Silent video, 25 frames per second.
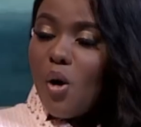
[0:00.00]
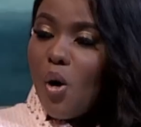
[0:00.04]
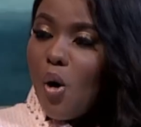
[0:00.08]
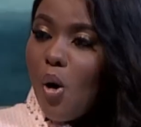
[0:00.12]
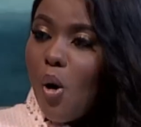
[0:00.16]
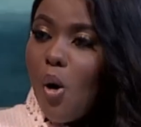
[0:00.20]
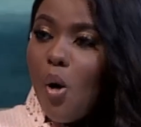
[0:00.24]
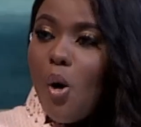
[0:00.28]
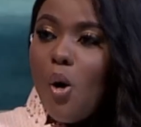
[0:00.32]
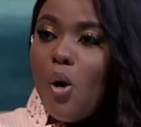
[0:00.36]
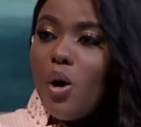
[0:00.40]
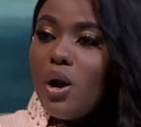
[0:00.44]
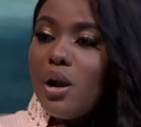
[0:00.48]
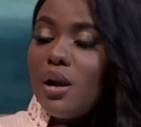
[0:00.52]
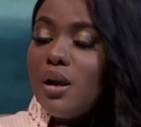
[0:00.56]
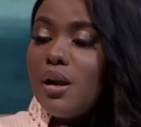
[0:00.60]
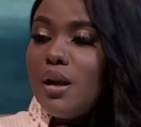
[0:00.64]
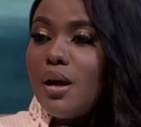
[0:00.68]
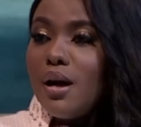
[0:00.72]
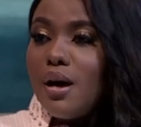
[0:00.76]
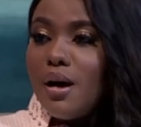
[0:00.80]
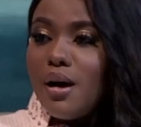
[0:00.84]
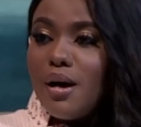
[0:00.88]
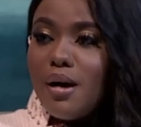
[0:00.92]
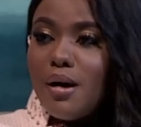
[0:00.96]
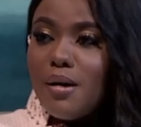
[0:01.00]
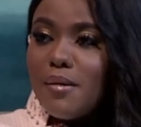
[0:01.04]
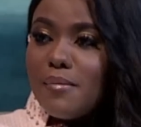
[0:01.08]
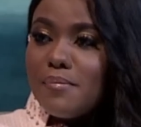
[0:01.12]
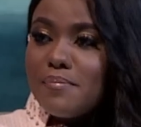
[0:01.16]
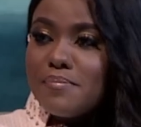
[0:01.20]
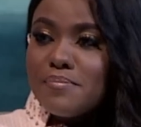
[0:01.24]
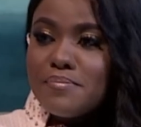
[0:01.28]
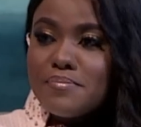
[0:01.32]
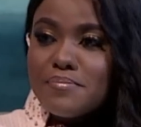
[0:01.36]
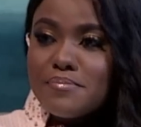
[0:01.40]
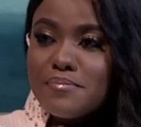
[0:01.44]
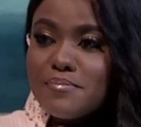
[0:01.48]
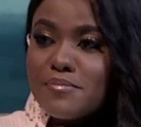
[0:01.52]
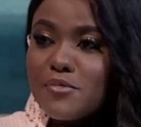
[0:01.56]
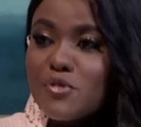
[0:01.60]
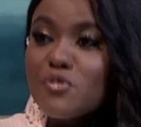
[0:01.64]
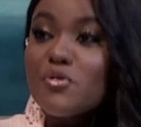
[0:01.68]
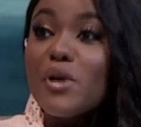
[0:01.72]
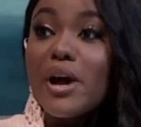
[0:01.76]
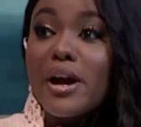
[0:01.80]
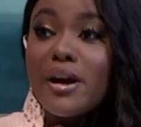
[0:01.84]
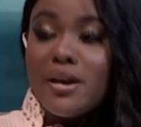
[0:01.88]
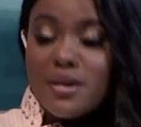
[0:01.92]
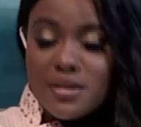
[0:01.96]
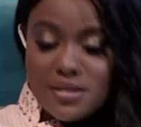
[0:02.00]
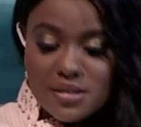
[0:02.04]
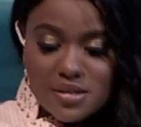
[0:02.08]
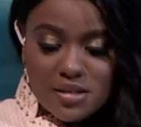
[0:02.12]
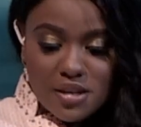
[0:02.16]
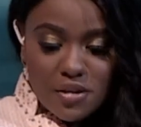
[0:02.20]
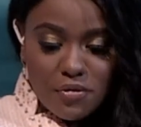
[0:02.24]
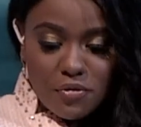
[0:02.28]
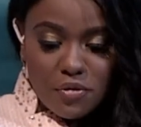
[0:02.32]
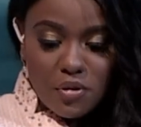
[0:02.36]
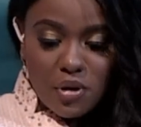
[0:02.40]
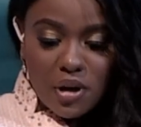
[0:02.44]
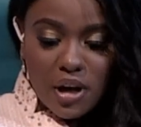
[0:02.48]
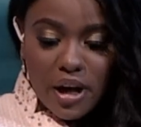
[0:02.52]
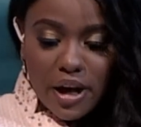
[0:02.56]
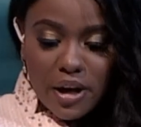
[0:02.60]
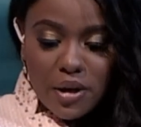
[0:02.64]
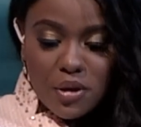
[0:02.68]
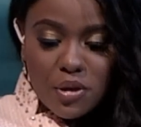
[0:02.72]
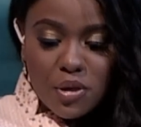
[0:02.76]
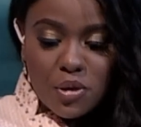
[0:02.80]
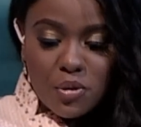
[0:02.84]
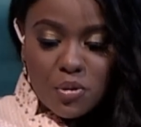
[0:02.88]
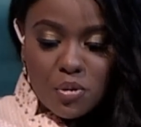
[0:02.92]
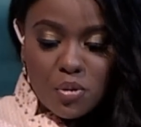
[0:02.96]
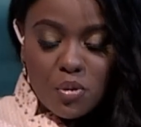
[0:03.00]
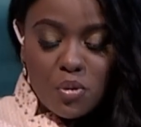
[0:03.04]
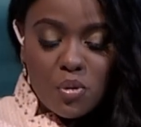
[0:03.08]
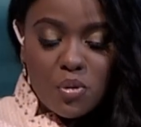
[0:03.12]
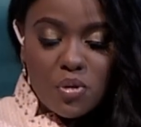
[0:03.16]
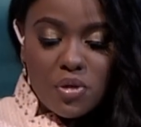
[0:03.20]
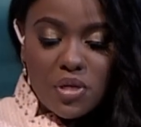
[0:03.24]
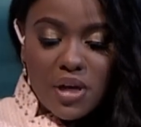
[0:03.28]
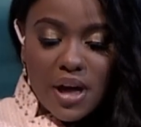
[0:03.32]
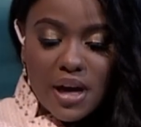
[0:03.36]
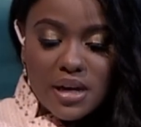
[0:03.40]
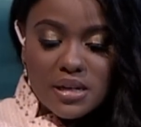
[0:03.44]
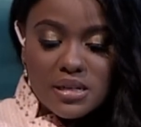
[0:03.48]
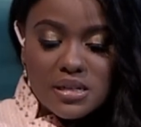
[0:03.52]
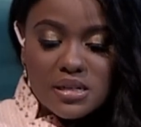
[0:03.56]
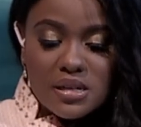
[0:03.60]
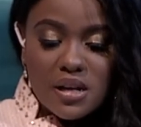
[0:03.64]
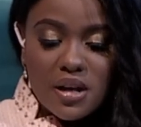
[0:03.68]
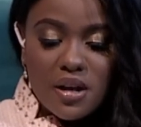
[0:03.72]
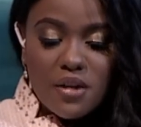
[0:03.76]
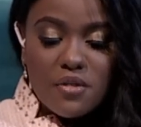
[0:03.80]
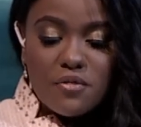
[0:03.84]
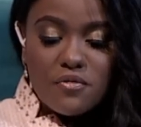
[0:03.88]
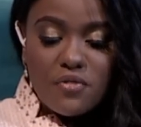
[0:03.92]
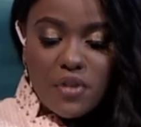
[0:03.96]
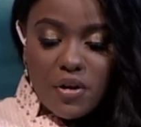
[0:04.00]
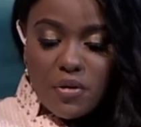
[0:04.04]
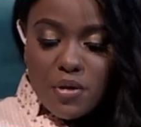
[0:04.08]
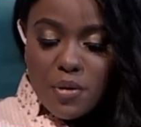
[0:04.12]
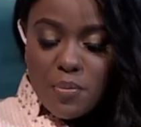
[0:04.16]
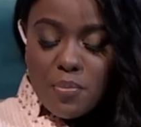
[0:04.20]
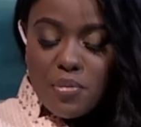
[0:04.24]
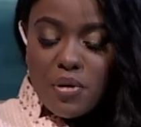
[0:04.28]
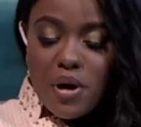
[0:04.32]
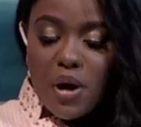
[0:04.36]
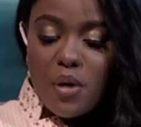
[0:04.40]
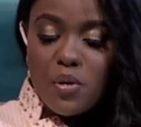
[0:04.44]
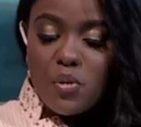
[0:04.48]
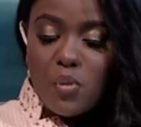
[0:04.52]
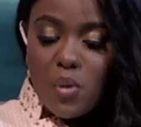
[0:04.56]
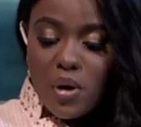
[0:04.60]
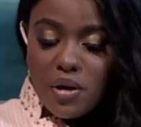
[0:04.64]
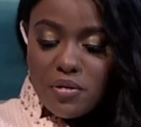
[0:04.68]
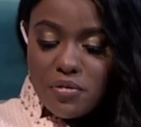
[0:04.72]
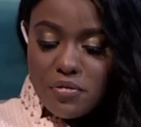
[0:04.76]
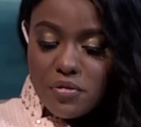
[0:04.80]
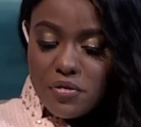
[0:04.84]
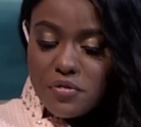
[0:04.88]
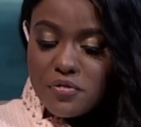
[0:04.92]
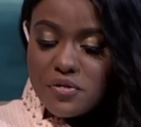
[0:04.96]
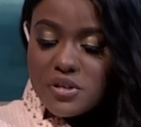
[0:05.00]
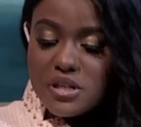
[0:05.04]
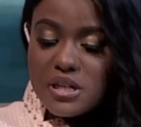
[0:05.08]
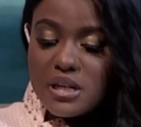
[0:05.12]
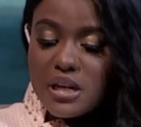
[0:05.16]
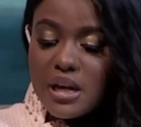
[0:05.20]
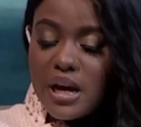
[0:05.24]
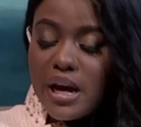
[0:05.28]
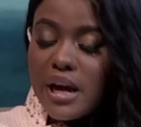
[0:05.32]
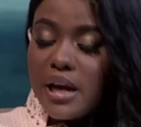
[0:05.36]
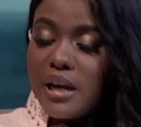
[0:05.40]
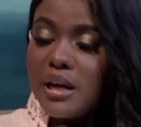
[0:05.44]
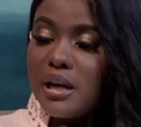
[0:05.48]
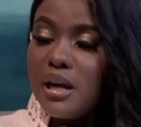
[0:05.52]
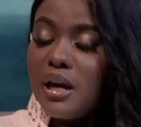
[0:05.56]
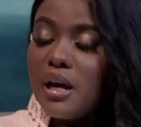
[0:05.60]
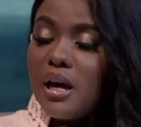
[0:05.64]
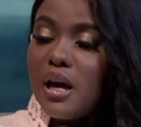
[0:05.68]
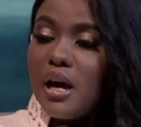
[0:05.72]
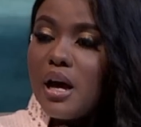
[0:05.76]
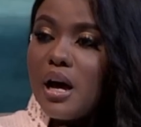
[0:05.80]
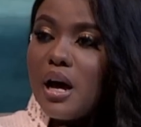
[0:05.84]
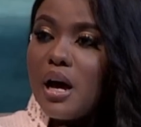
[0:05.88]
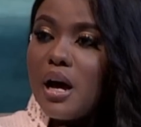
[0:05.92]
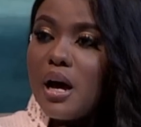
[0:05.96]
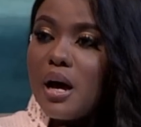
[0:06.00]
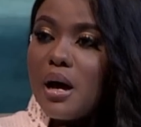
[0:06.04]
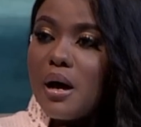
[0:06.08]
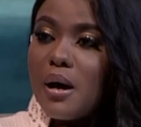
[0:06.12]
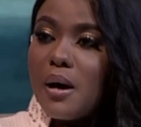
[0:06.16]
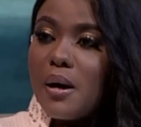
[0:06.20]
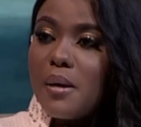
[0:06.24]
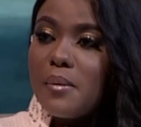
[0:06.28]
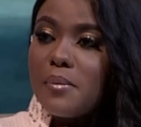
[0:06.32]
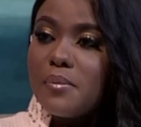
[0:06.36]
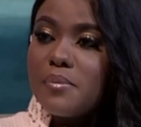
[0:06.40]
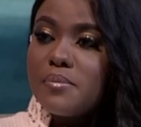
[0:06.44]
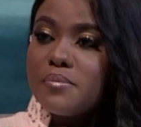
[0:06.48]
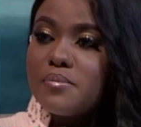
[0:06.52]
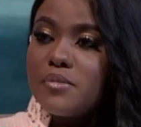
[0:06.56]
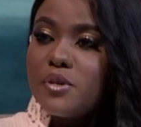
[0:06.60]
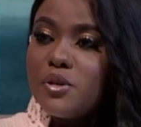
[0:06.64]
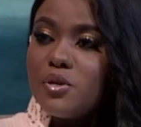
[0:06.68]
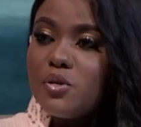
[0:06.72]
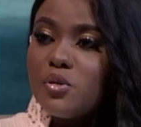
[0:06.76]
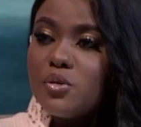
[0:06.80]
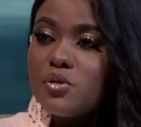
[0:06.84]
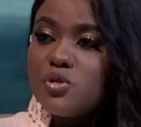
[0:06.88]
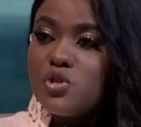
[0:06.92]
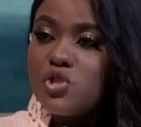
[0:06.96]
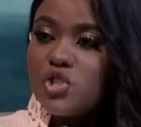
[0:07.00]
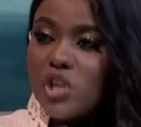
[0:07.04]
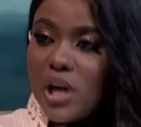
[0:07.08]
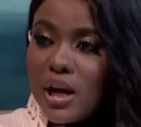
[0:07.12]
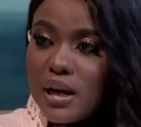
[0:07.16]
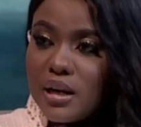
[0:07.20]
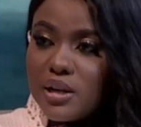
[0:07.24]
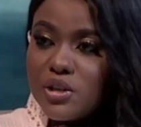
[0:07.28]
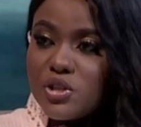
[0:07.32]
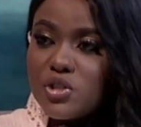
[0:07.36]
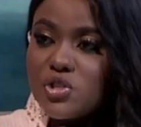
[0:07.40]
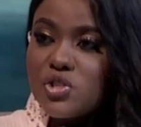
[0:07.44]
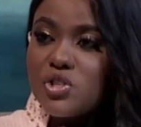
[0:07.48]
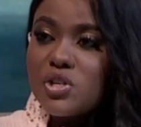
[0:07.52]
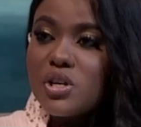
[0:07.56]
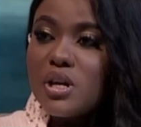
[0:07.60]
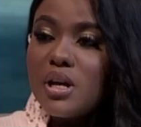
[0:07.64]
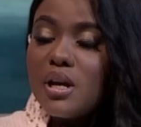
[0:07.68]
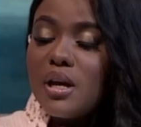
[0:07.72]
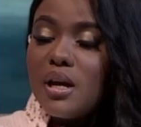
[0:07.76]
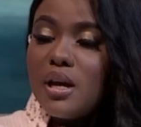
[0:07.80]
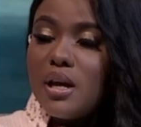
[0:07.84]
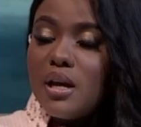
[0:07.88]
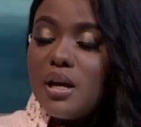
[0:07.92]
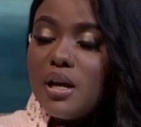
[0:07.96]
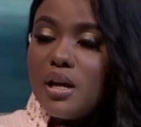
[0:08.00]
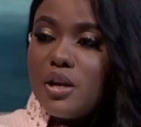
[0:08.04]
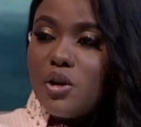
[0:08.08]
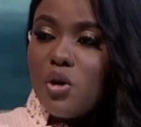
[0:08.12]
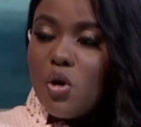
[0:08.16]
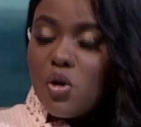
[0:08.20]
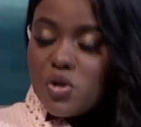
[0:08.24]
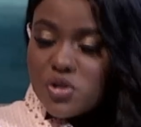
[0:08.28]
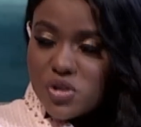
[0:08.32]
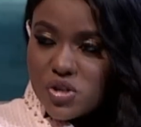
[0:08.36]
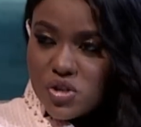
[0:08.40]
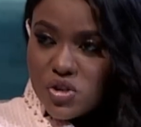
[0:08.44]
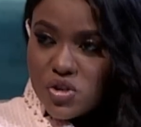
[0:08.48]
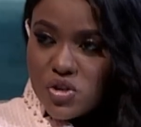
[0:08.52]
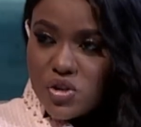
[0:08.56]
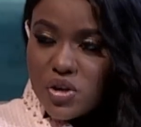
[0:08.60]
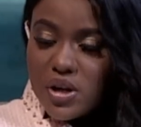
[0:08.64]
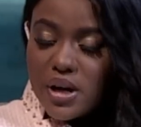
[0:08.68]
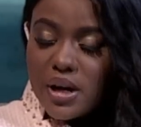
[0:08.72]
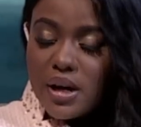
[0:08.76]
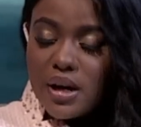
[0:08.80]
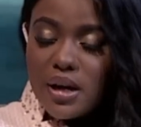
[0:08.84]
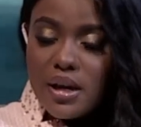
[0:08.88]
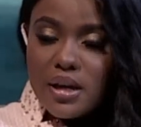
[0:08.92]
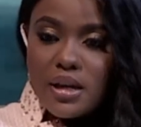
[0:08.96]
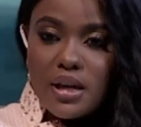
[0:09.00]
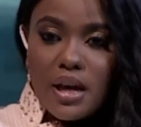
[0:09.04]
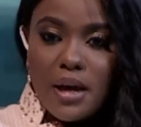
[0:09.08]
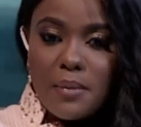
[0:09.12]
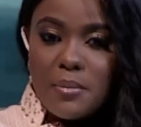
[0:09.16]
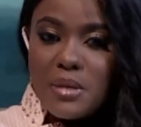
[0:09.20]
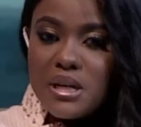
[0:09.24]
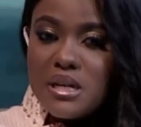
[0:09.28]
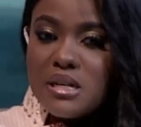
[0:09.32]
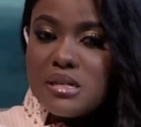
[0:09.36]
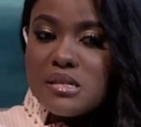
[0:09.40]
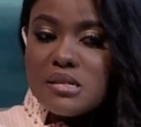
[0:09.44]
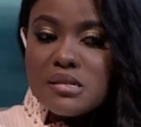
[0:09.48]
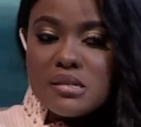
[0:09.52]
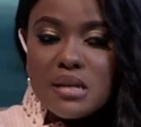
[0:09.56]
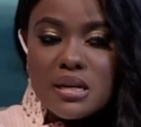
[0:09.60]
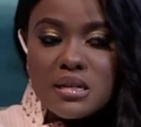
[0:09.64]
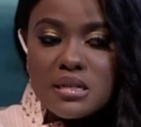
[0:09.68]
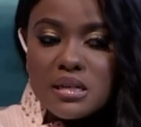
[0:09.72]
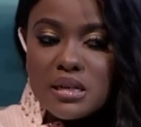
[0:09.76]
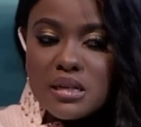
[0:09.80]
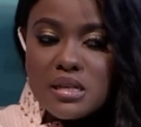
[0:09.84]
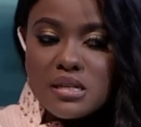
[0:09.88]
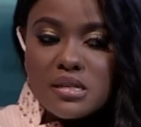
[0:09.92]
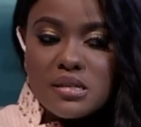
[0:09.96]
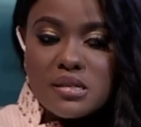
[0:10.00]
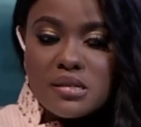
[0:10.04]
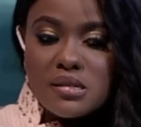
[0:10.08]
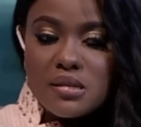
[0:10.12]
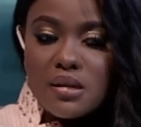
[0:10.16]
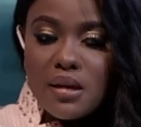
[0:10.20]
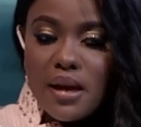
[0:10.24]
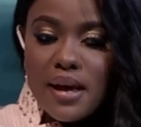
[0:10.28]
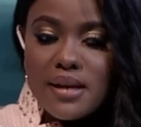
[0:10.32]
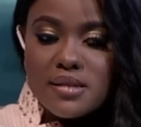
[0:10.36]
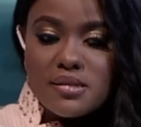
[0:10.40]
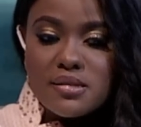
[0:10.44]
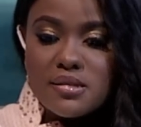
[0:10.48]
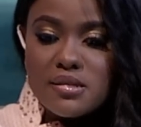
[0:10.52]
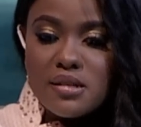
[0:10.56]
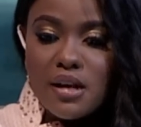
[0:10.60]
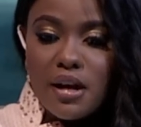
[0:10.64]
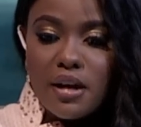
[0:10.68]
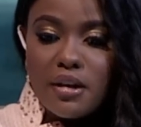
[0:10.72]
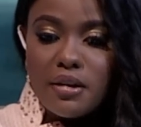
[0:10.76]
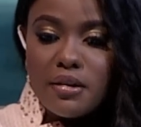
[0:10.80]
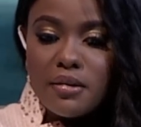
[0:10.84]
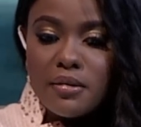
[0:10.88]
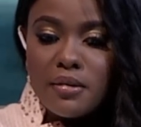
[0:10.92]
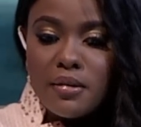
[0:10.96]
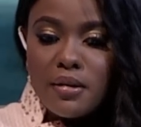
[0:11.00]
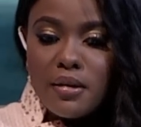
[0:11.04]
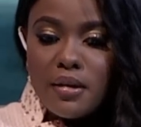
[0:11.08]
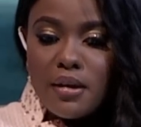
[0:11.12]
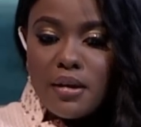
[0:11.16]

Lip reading: all records, if you like, through that very proud 159, challenge in Austria. I mean, it certainly has done